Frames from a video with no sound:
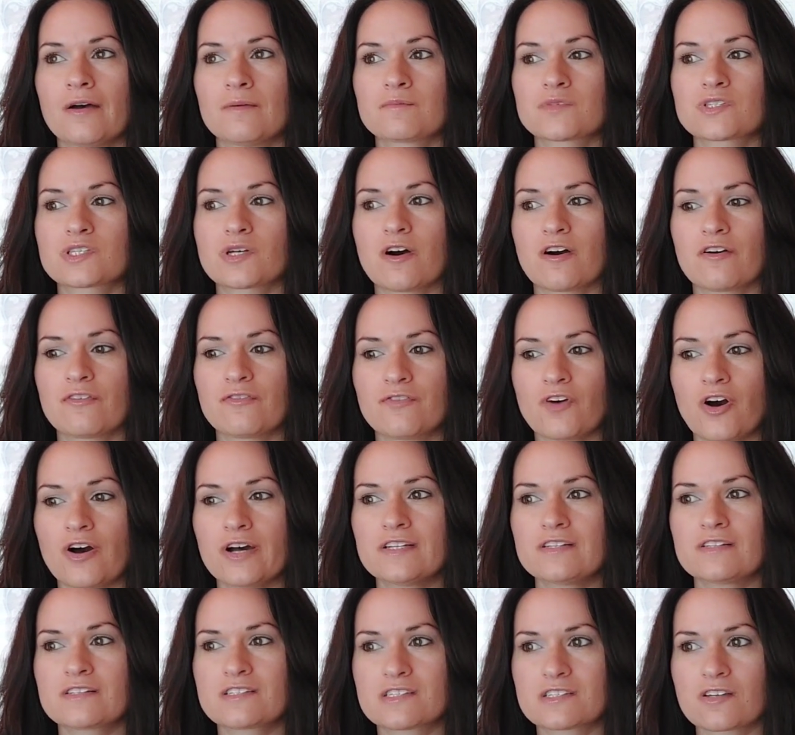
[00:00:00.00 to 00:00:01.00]
So I
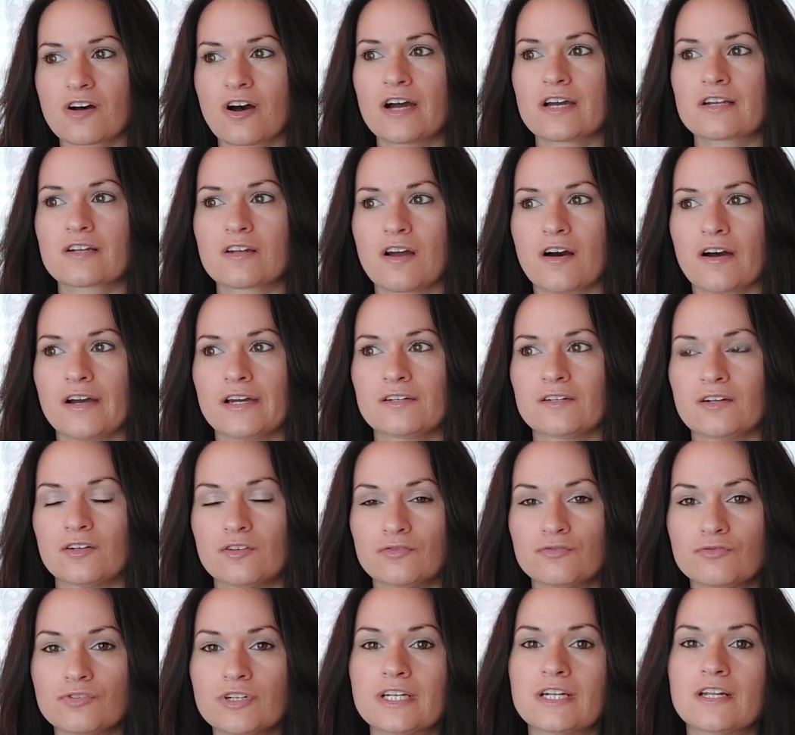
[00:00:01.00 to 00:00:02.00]
find sideline a
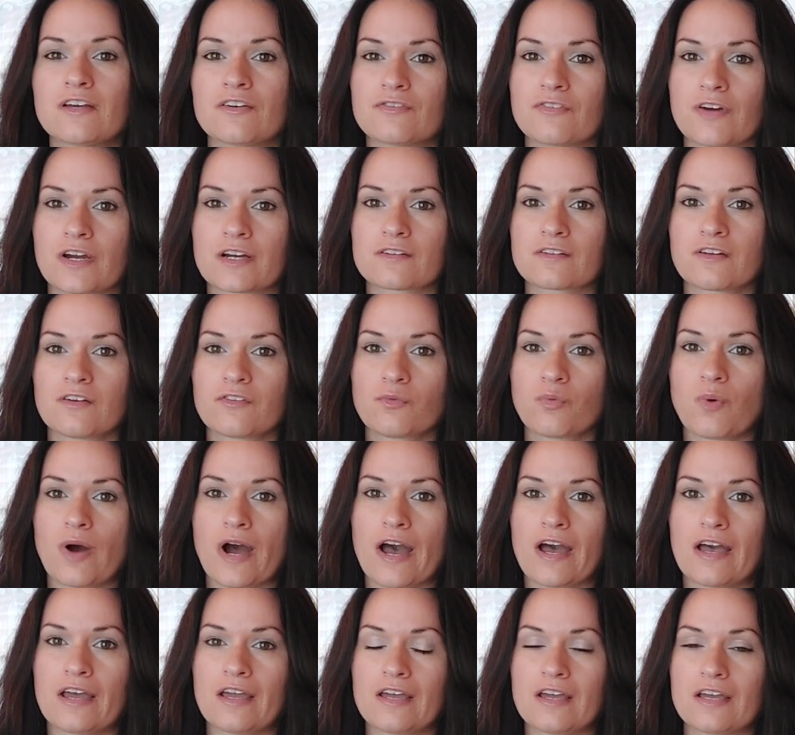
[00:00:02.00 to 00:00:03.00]
really effective
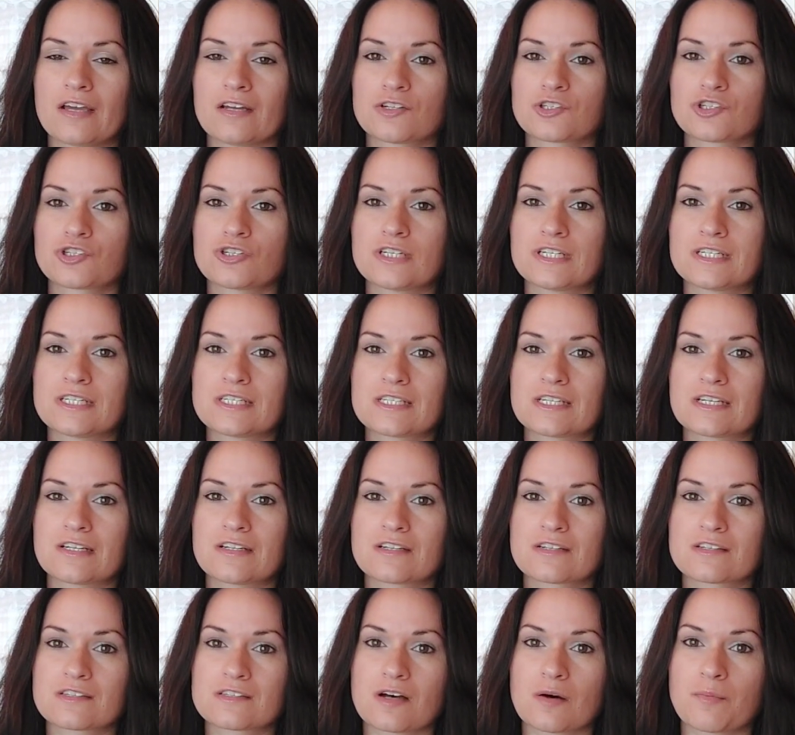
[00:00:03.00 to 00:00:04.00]
way in treating
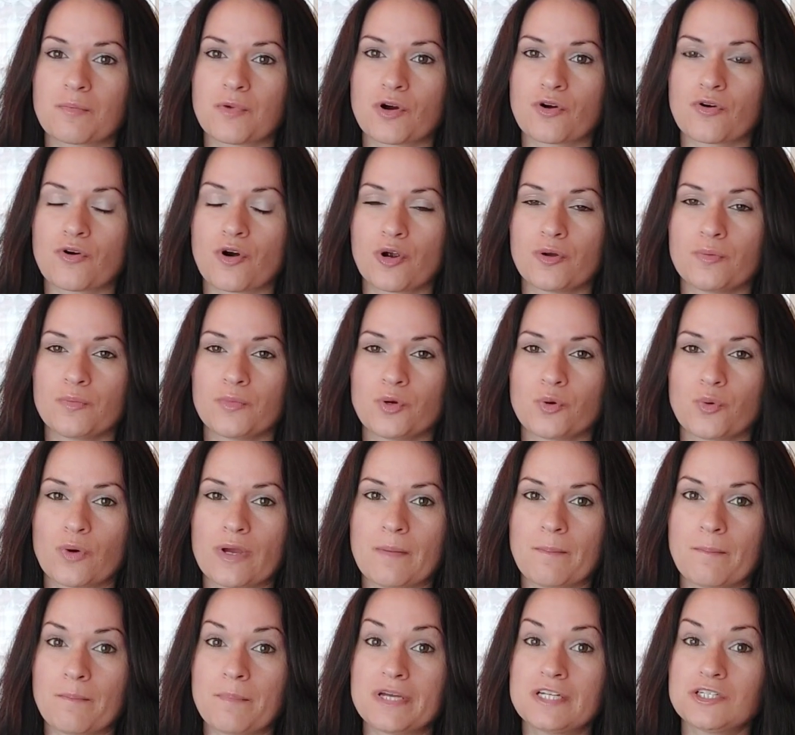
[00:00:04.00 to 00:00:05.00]
subacromial
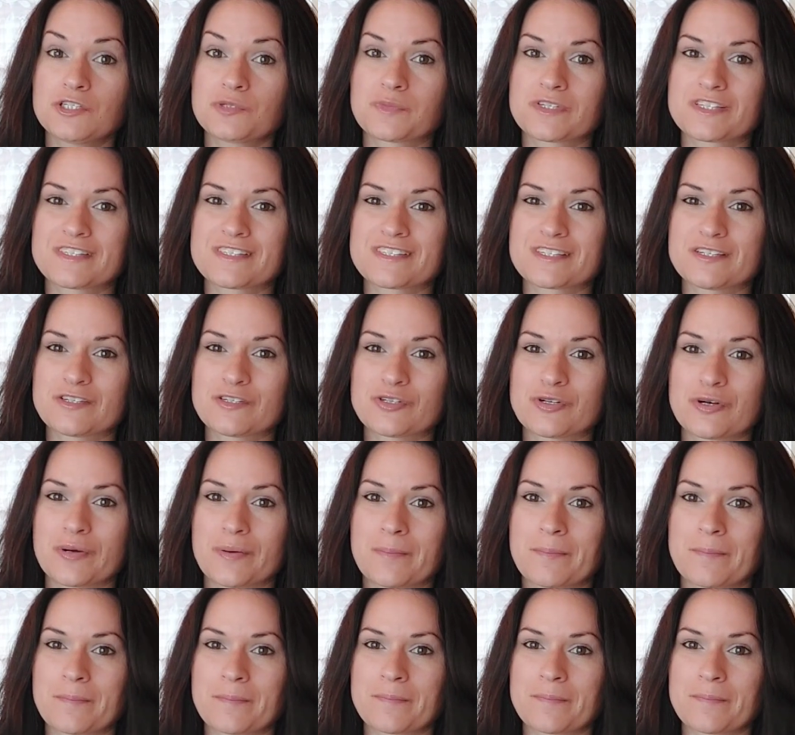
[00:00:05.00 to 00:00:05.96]
impingement syndrome.